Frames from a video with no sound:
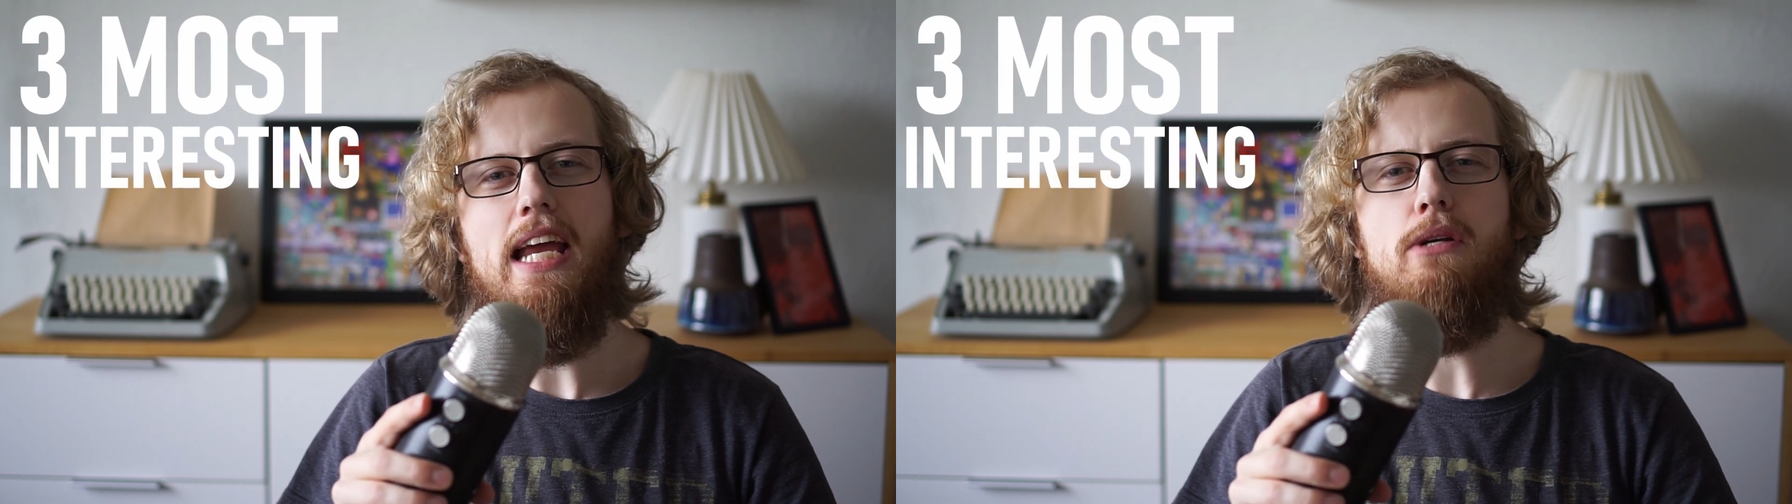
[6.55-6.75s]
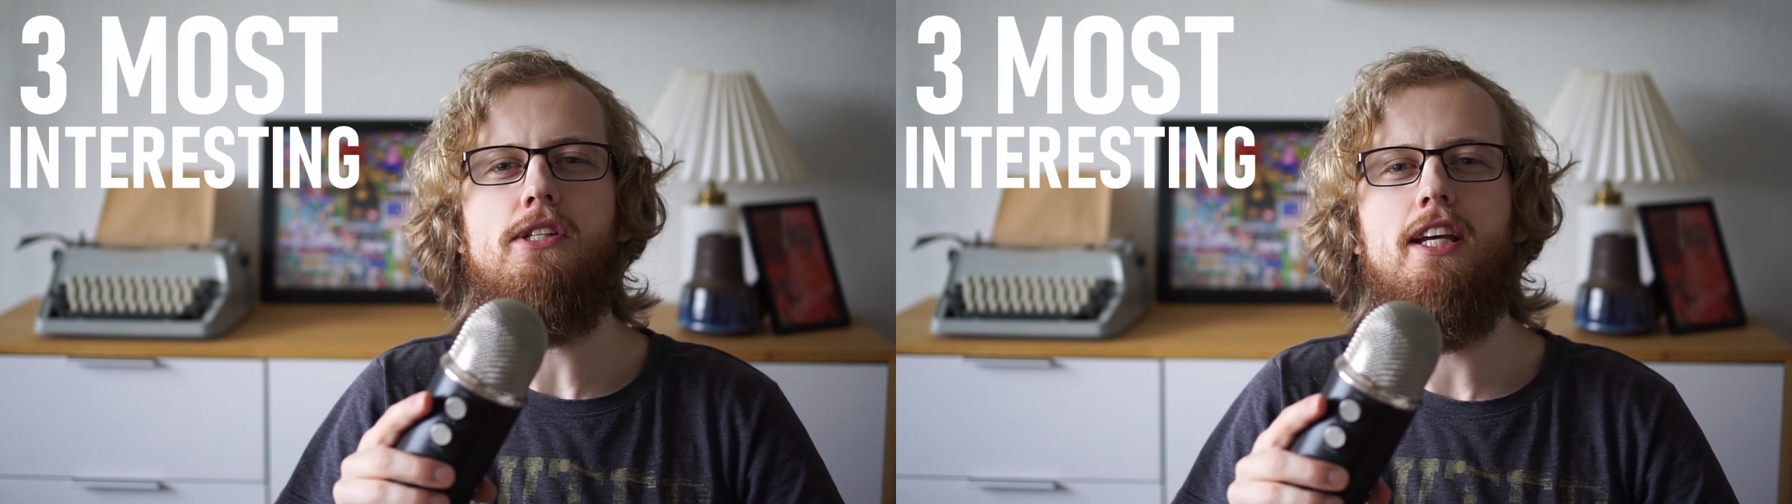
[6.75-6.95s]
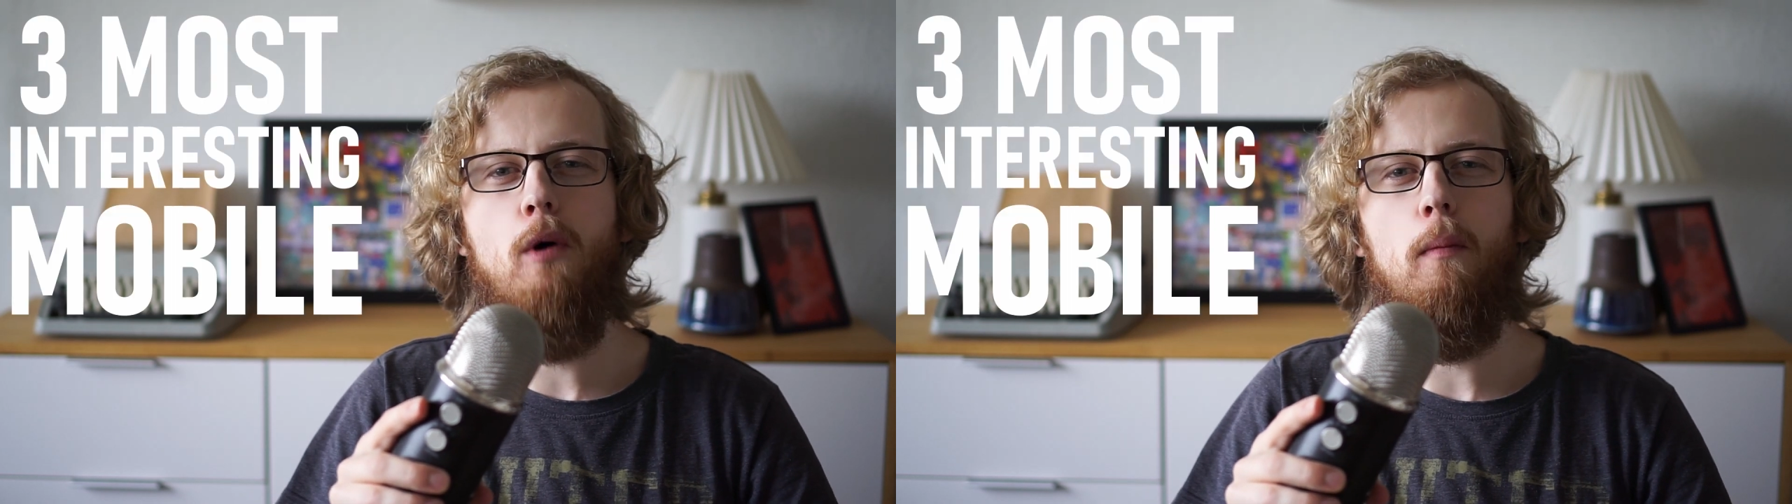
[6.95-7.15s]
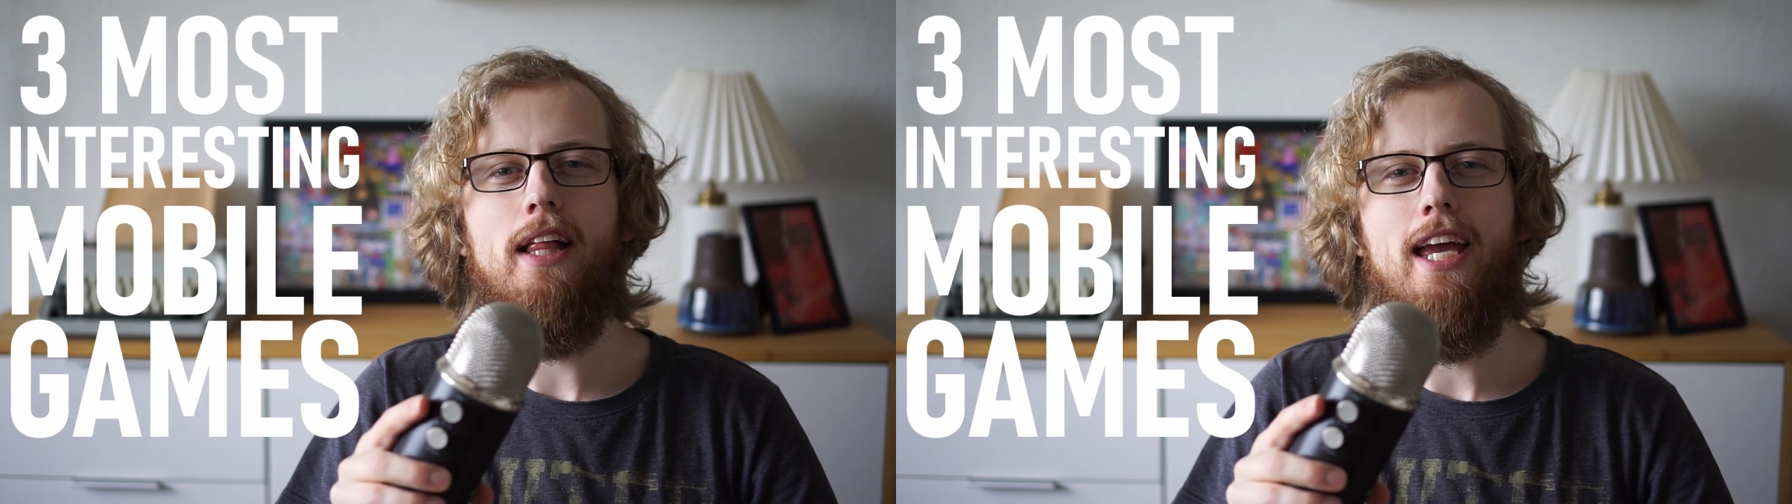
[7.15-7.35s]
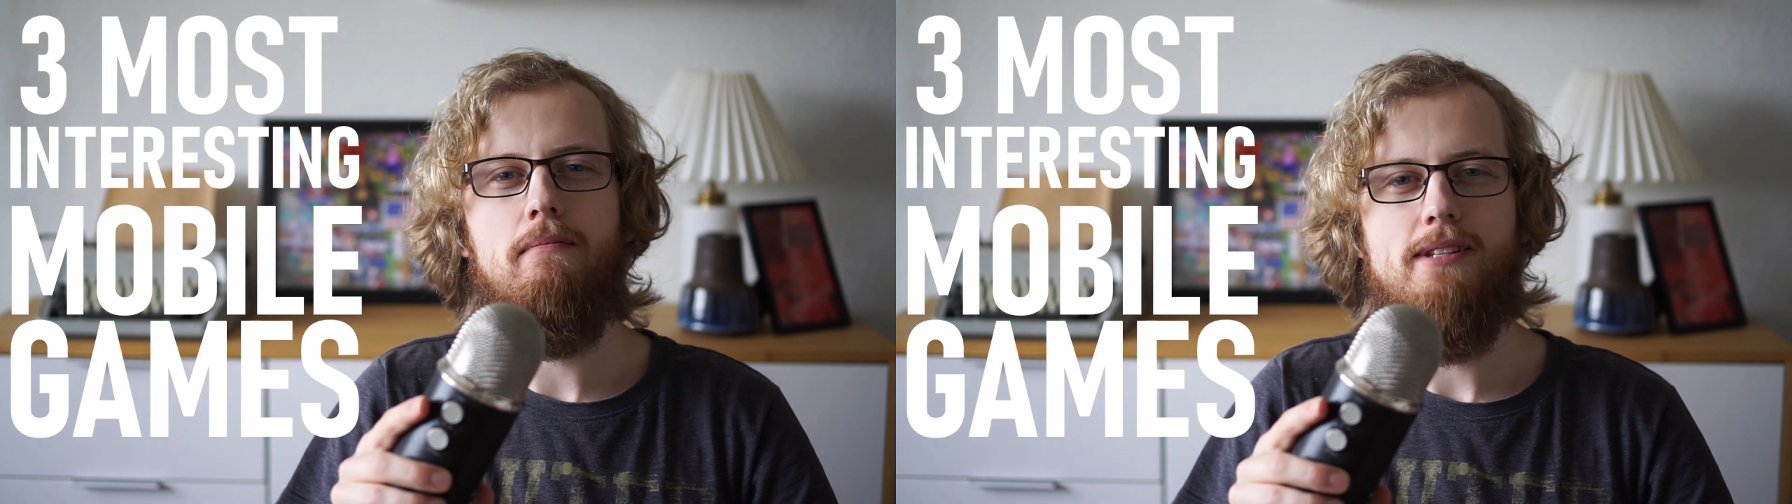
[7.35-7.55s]
interesting
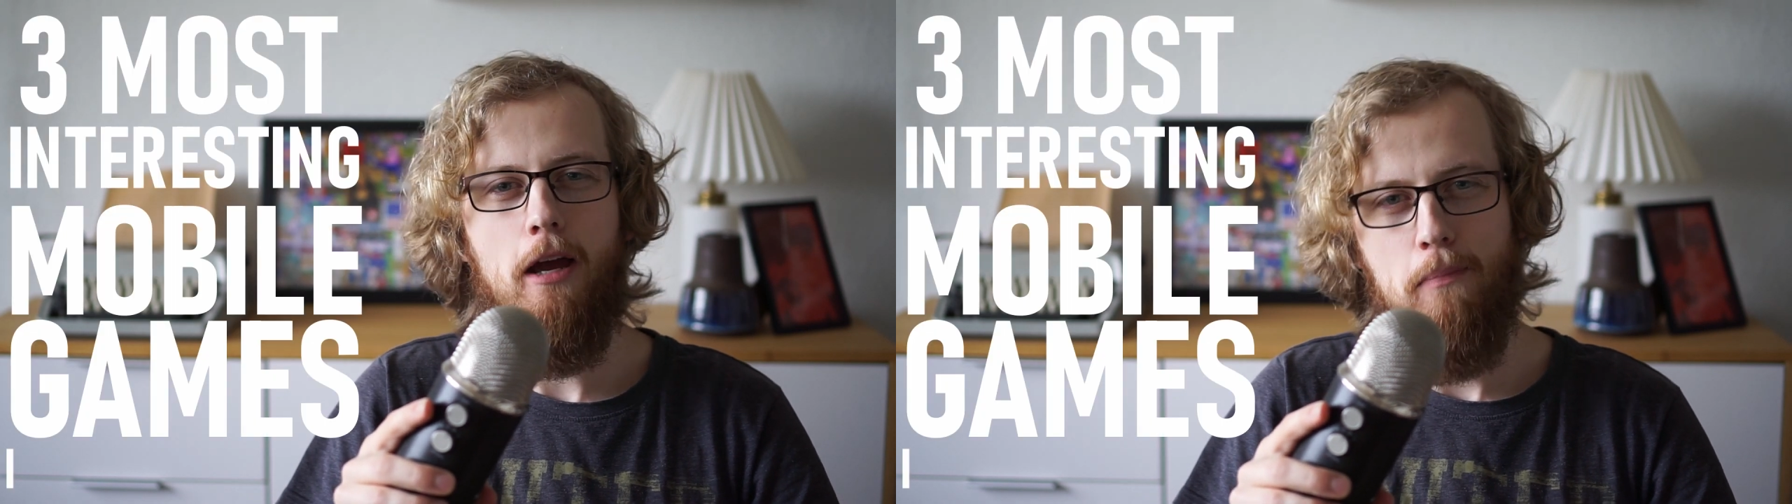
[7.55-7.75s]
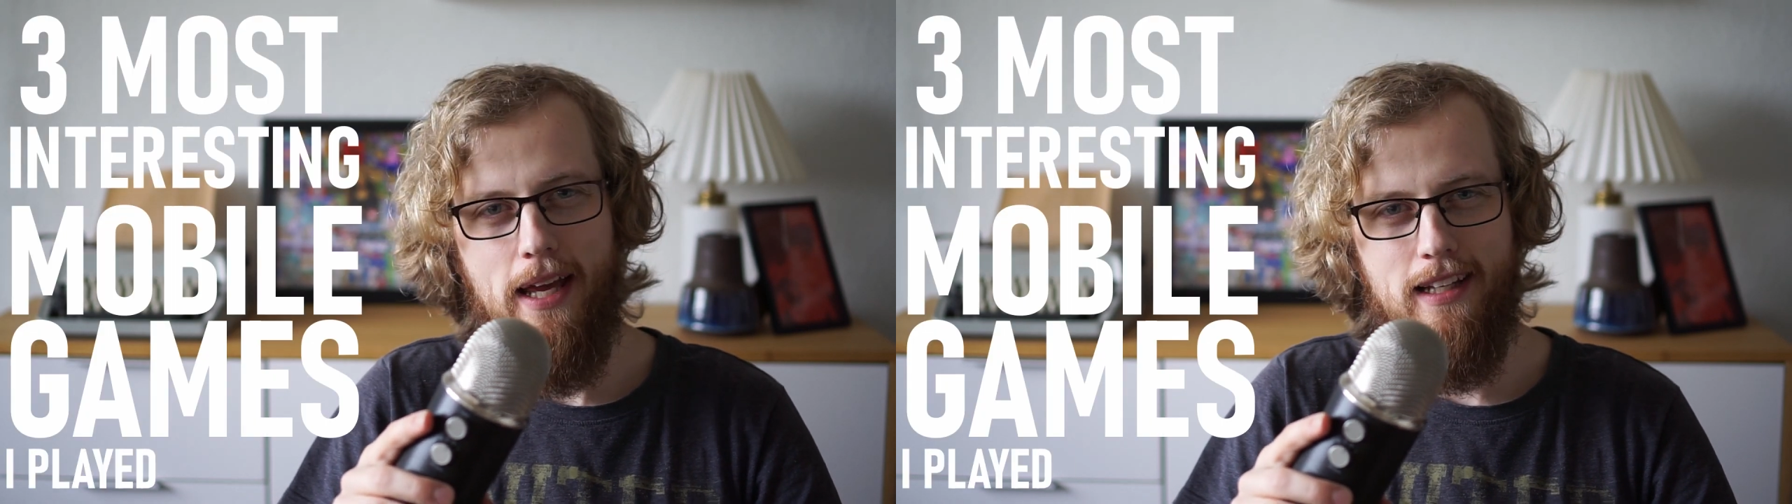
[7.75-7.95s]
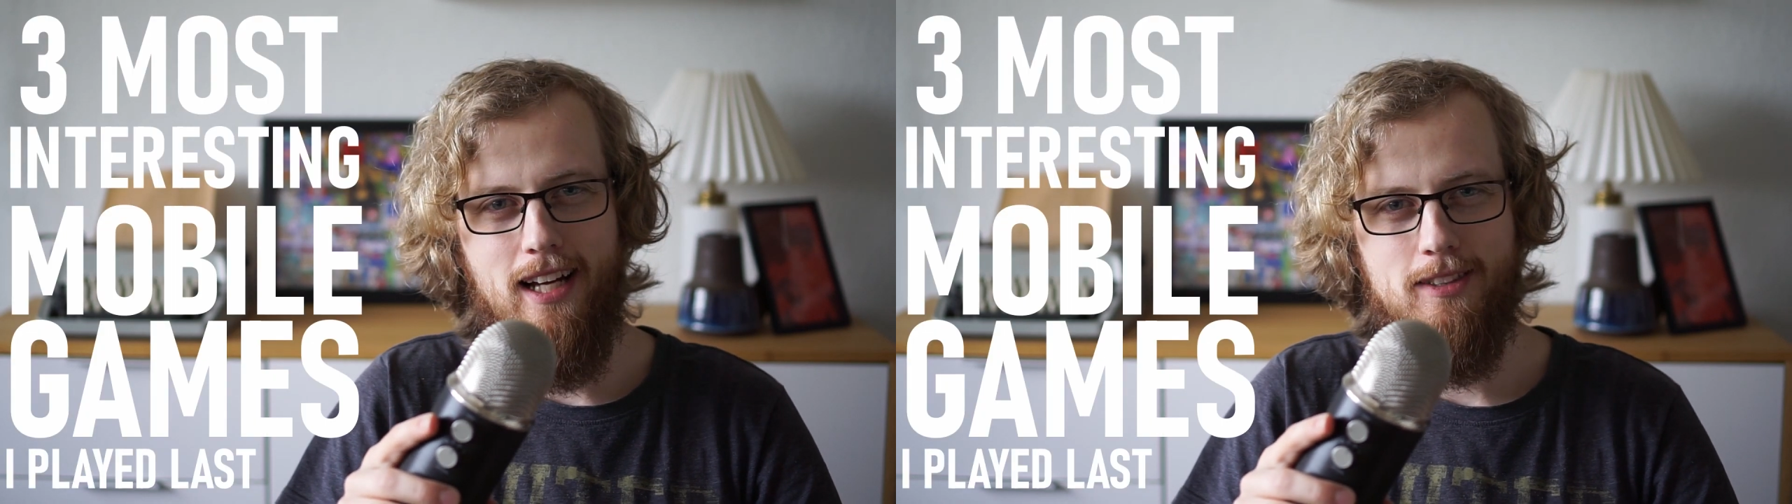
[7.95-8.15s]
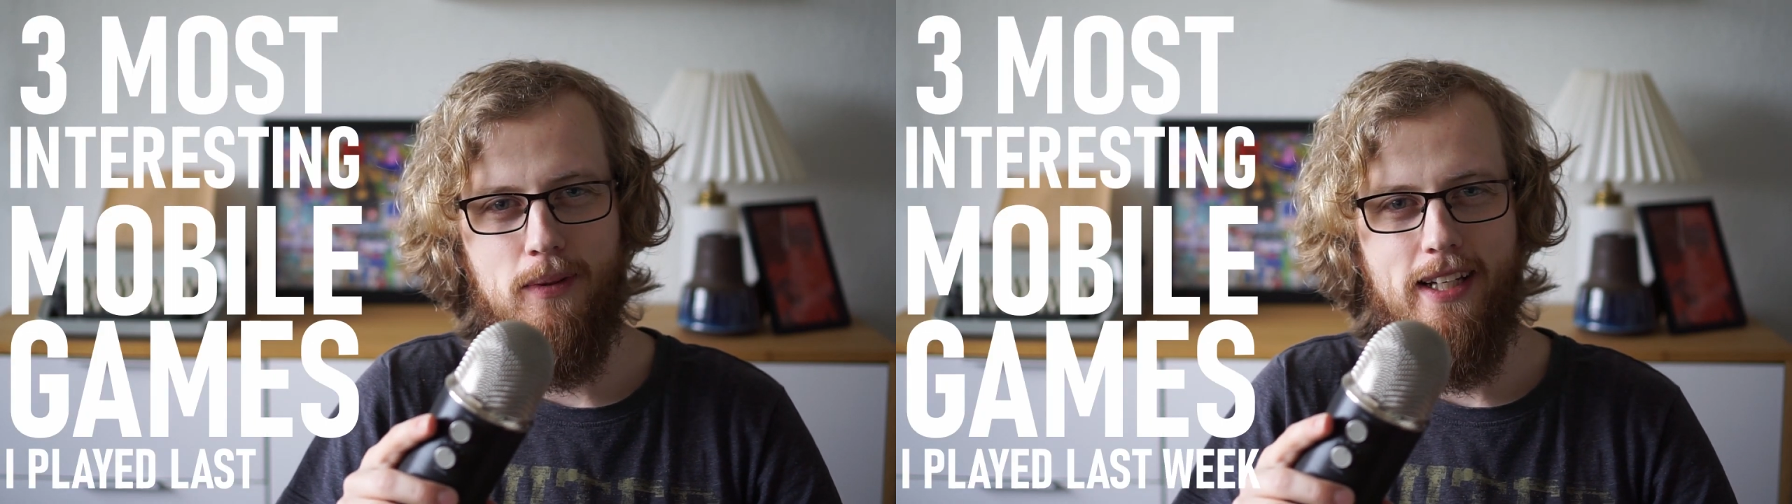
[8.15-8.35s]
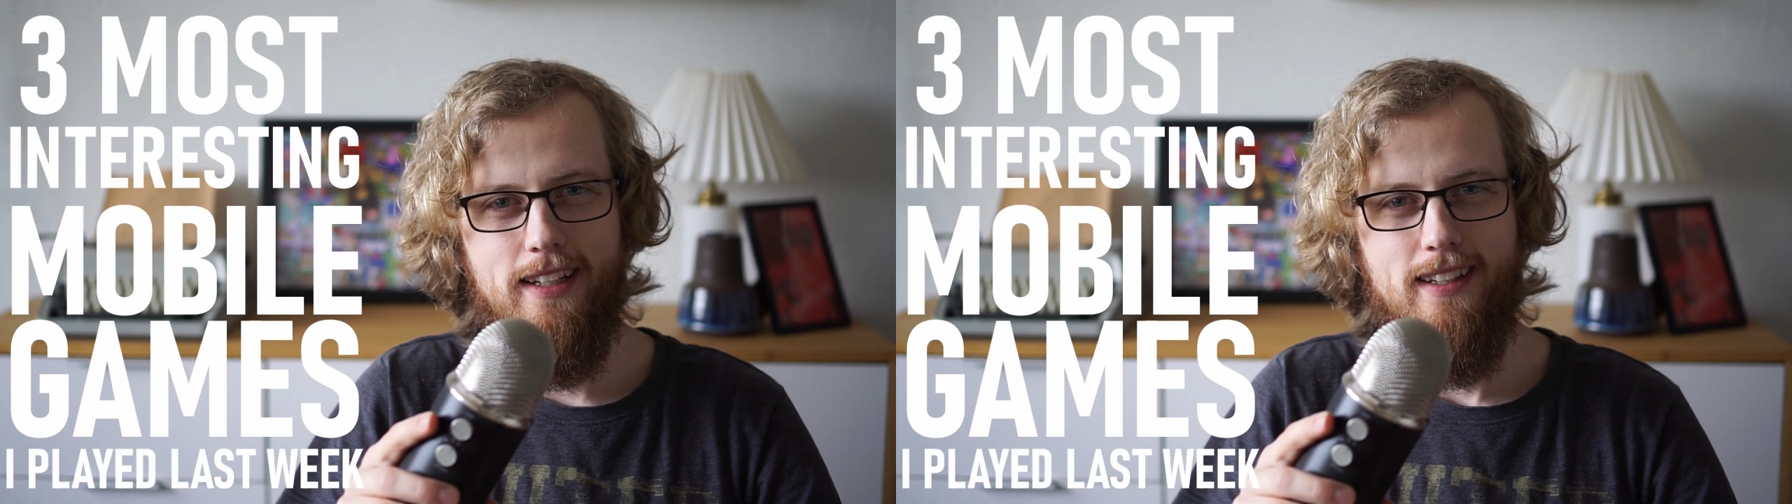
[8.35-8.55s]
mobile games I played last
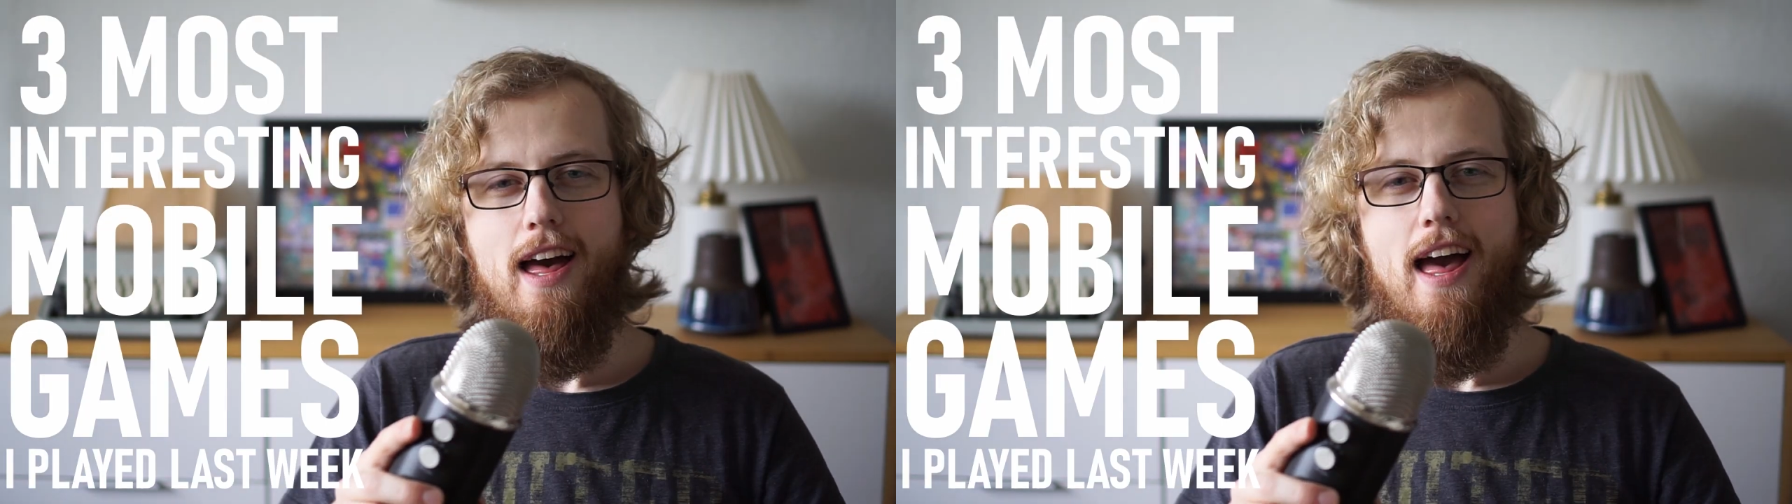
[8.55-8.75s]
week.